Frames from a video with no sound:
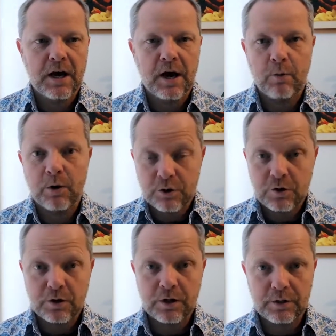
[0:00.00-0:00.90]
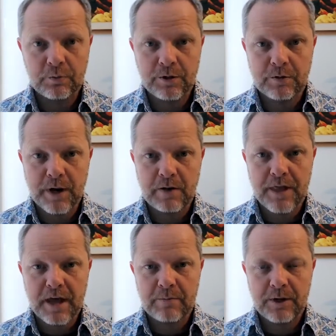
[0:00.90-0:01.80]
I wanted to talk a little bit about
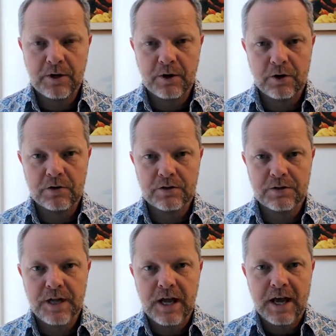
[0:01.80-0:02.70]
that because